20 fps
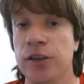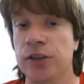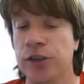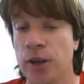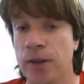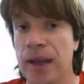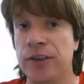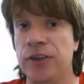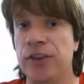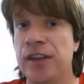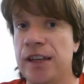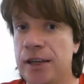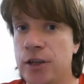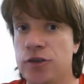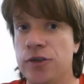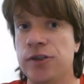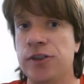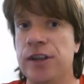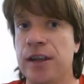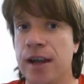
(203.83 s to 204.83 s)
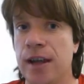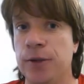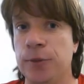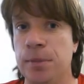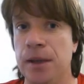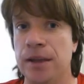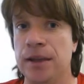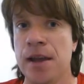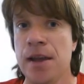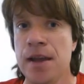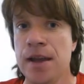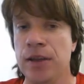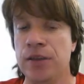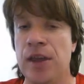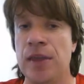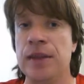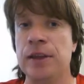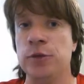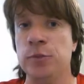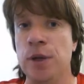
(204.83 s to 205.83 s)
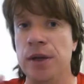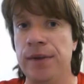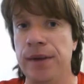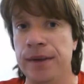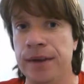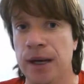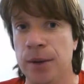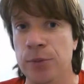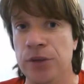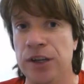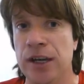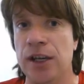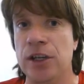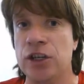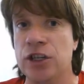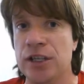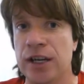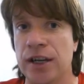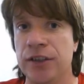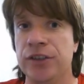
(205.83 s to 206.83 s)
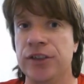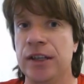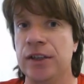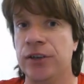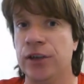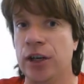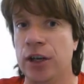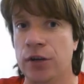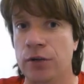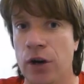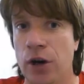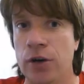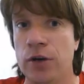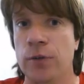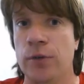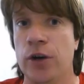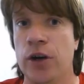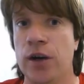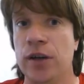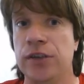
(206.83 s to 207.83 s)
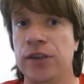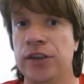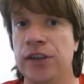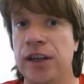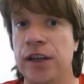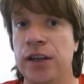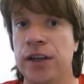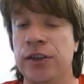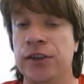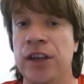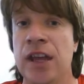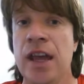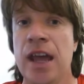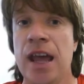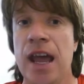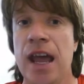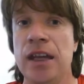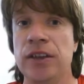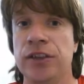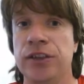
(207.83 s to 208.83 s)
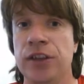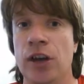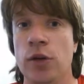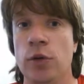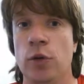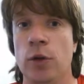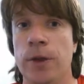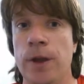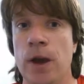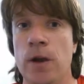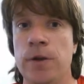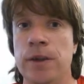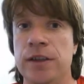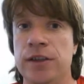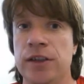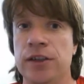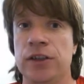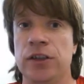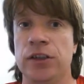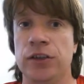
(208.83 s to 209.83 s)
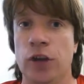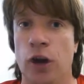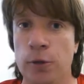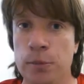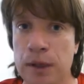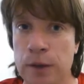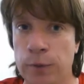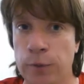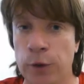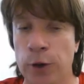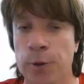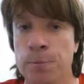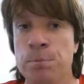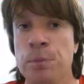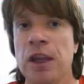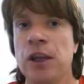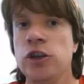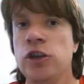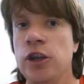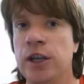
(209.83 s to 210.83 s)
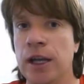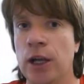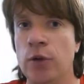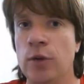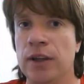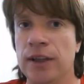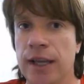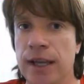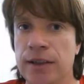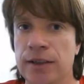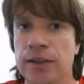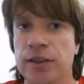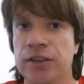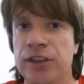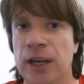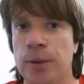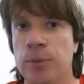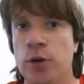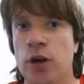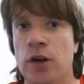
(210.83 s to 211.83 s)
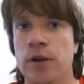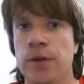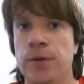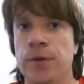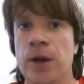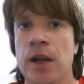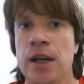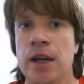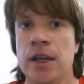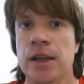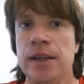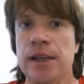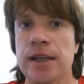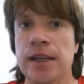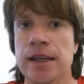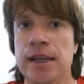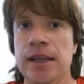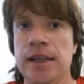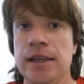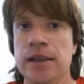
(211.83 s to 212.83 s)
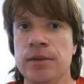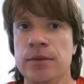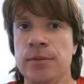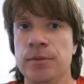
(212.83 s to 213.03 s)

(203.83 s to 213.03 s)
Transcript: And so that's the interesting aspect, is that this movie comes out just as the coronavirus has hit us, and so although this is a zombie film, you can relate to some of the